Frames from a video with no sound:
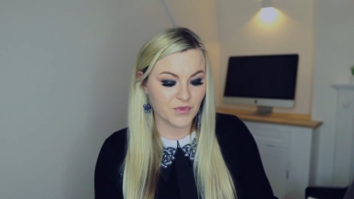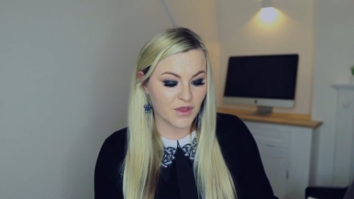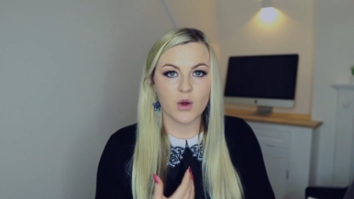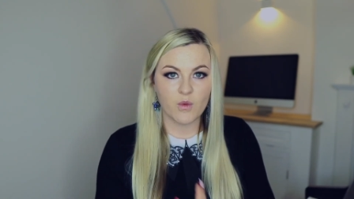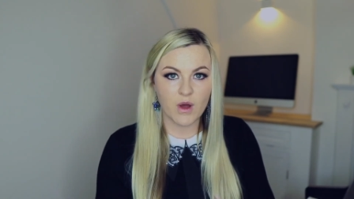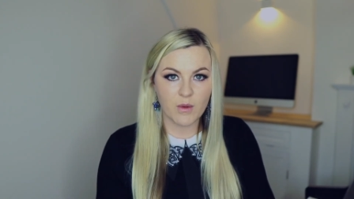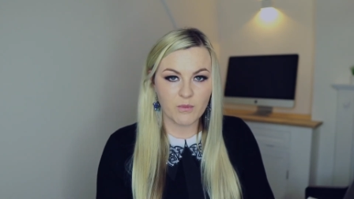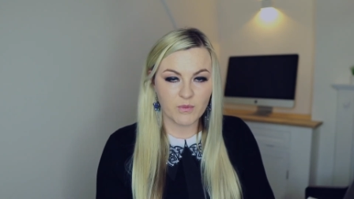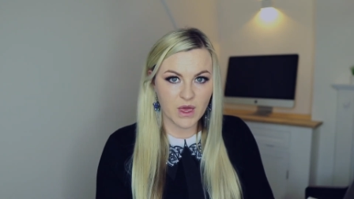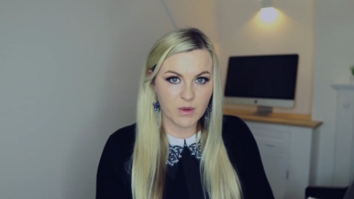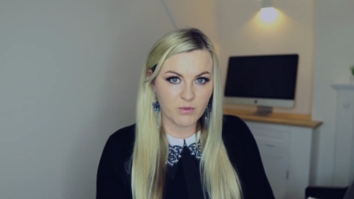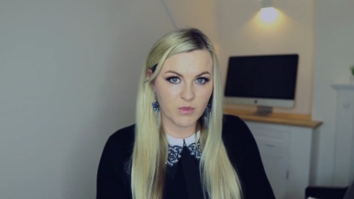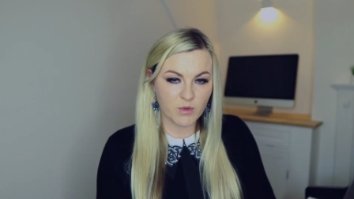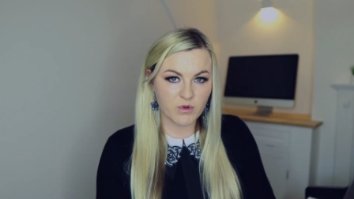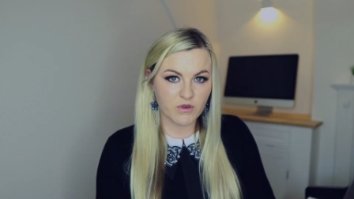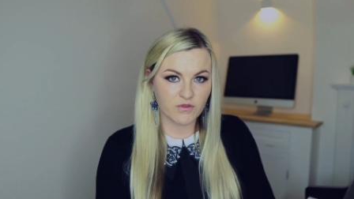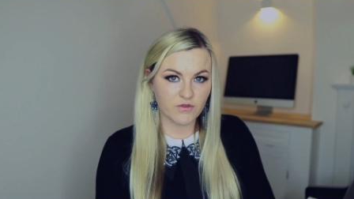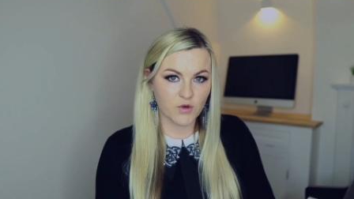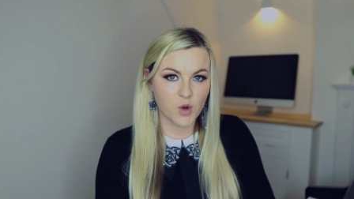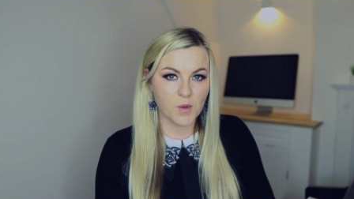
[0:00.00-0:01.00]
When people
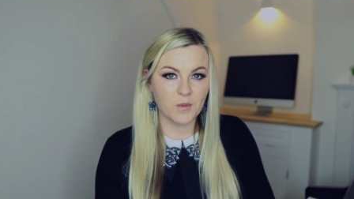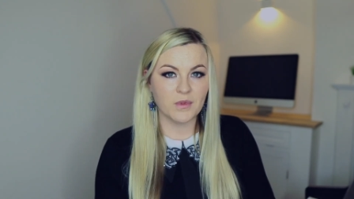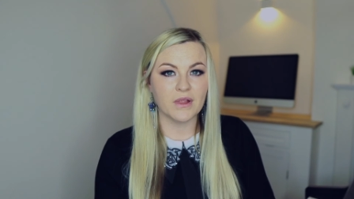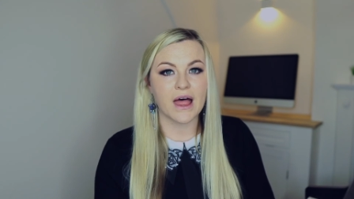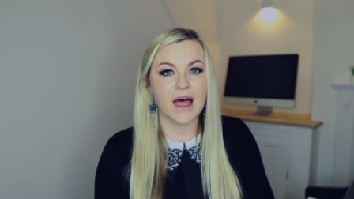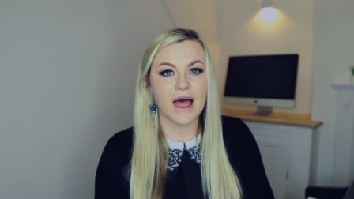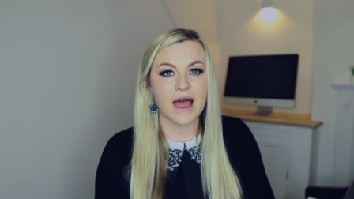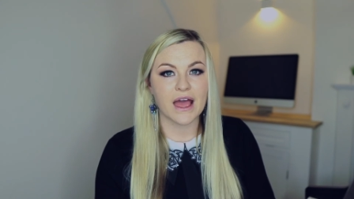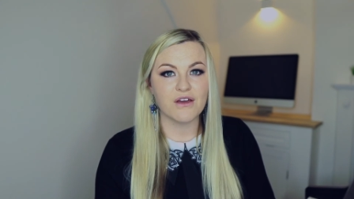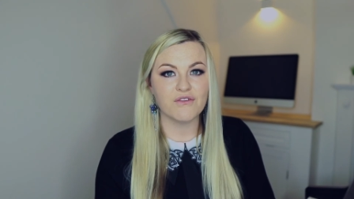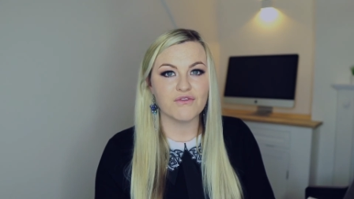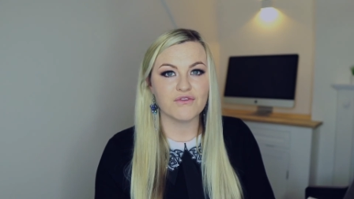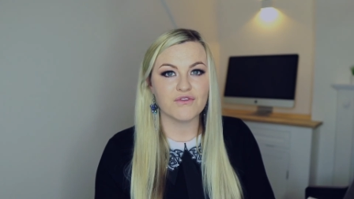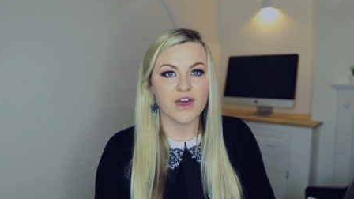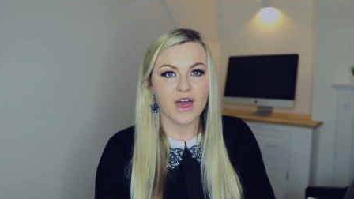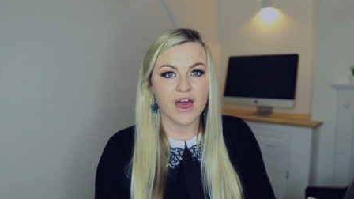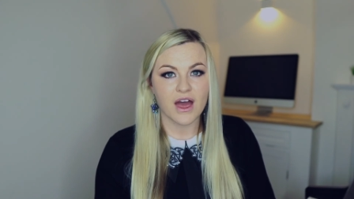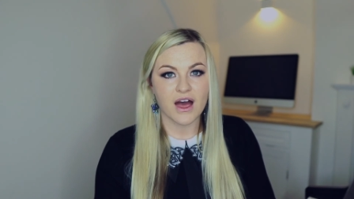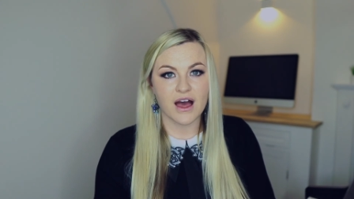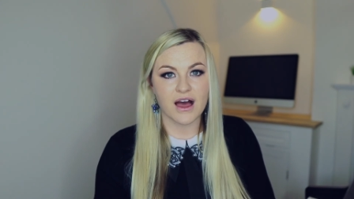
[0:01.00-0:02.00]
perform live,
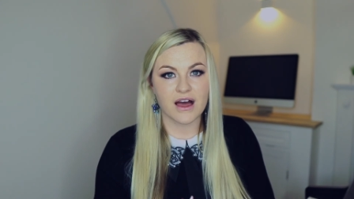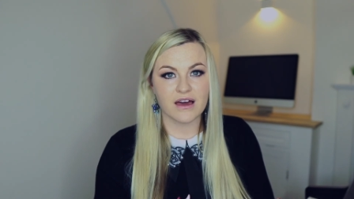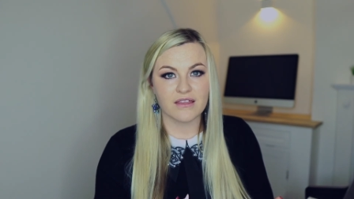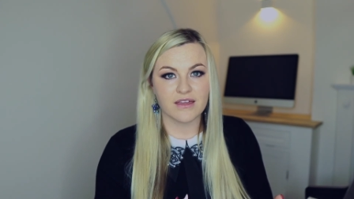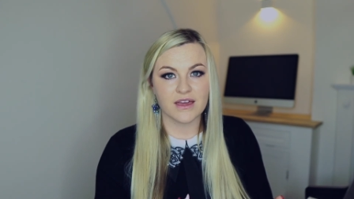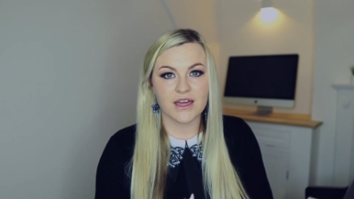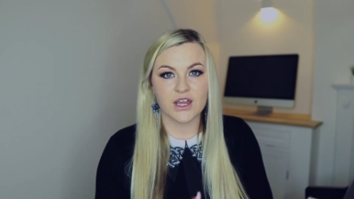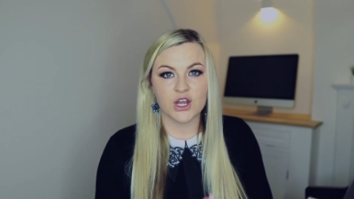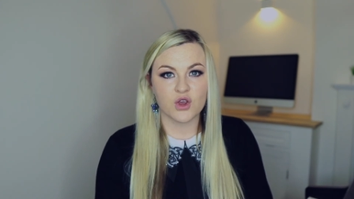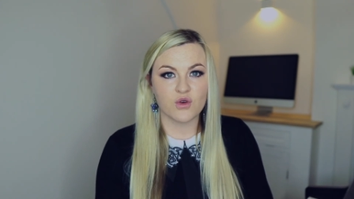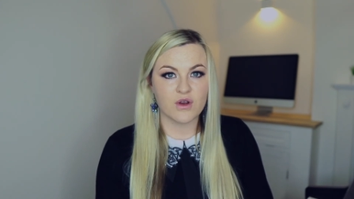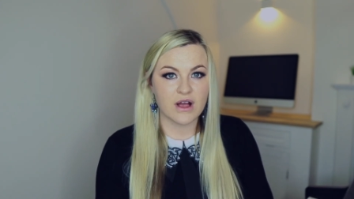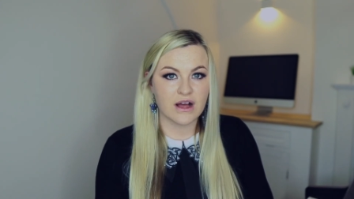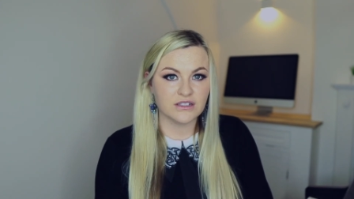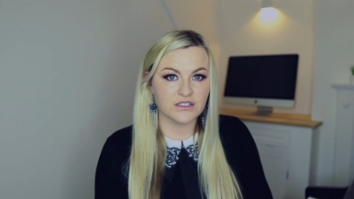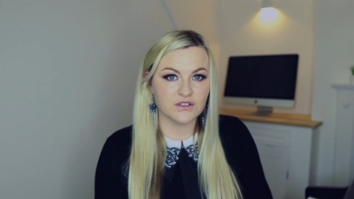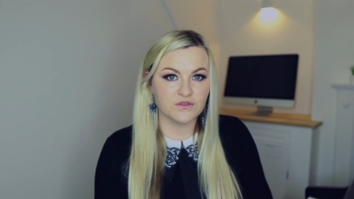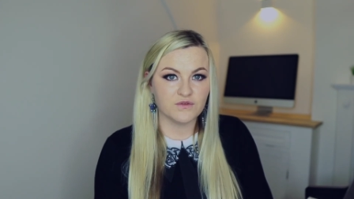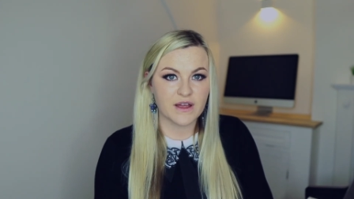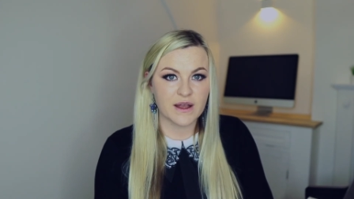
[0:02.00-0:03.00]
either in a
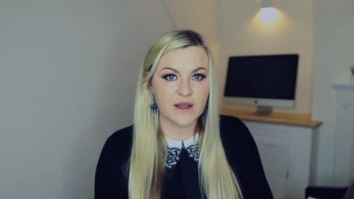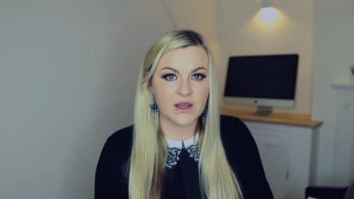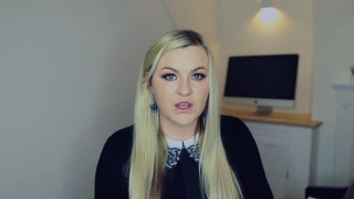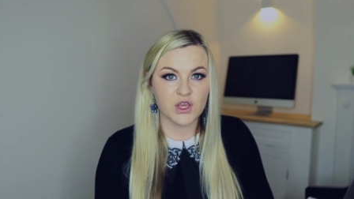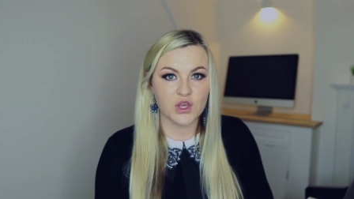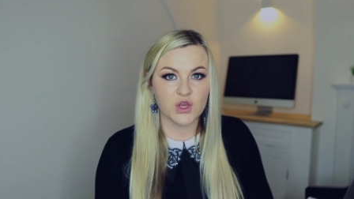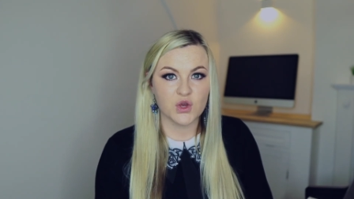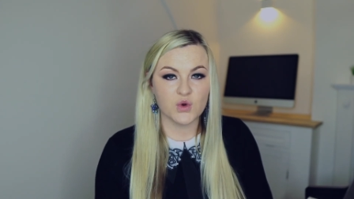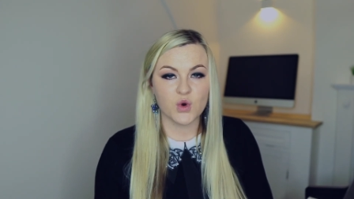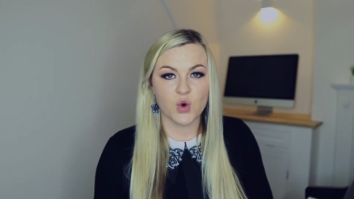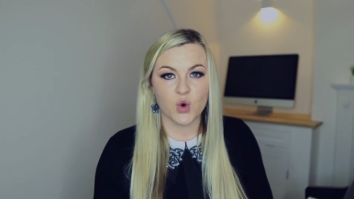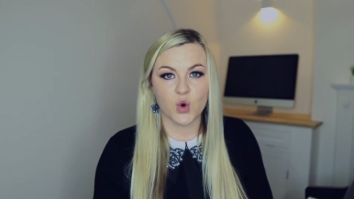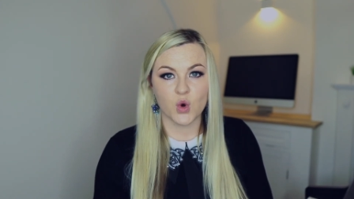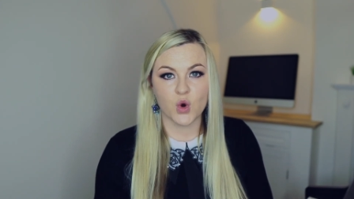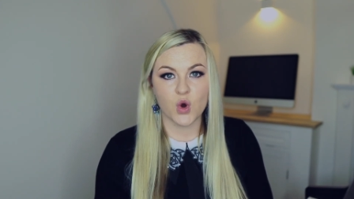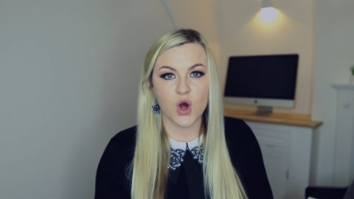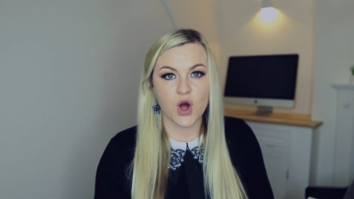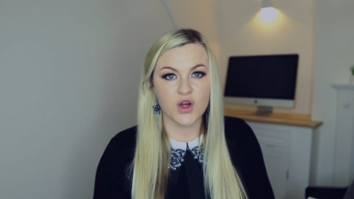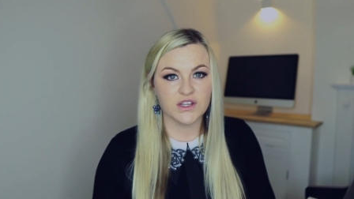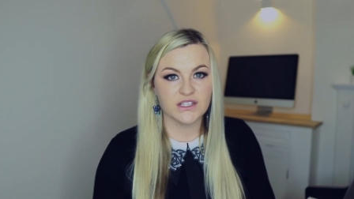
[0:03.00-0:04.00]
crowded venue
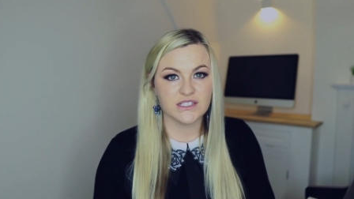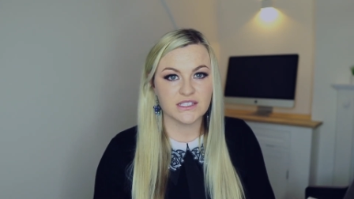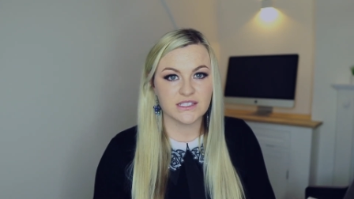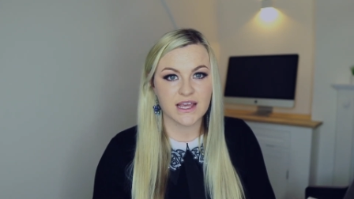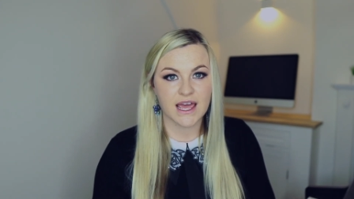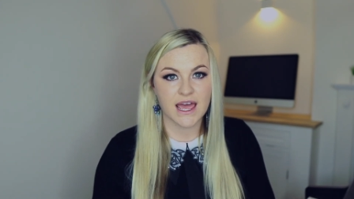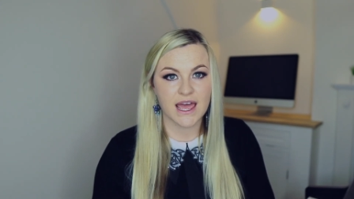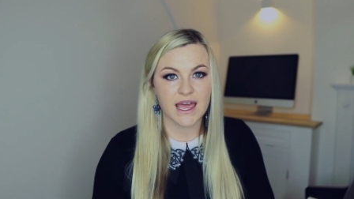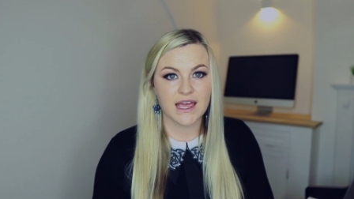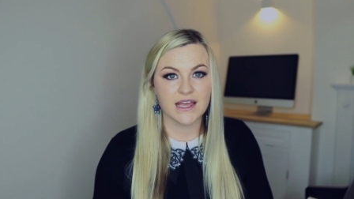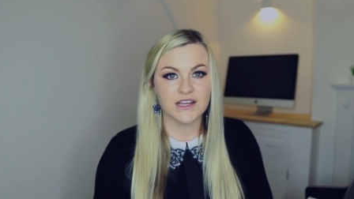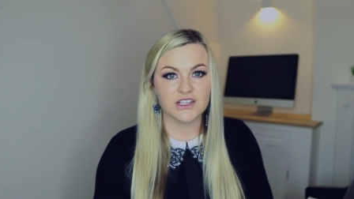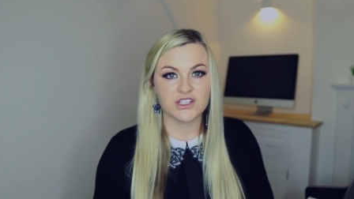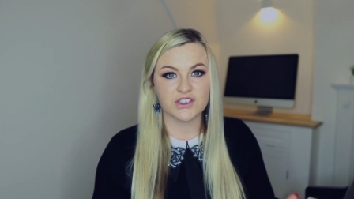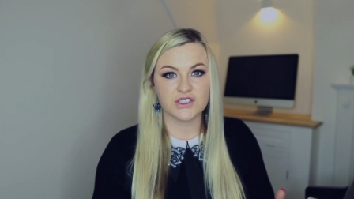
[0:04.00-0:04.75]
or on a stage,